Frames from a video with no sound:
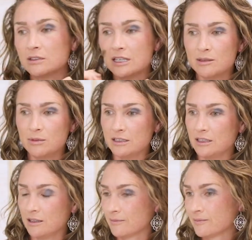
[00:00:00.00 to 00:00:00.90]
let the
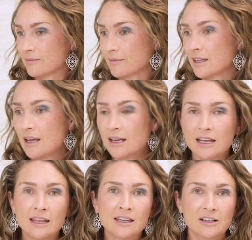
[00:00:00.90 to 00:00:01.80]
blending.
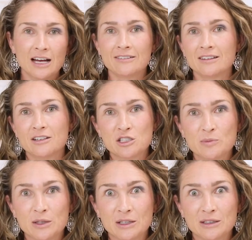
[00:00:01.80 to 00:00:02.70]
Okay, there you have it. There's
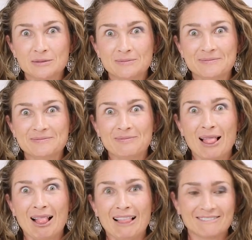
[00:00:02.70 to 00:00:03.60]
your look.
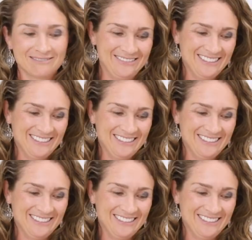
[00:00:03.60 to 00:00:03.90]
But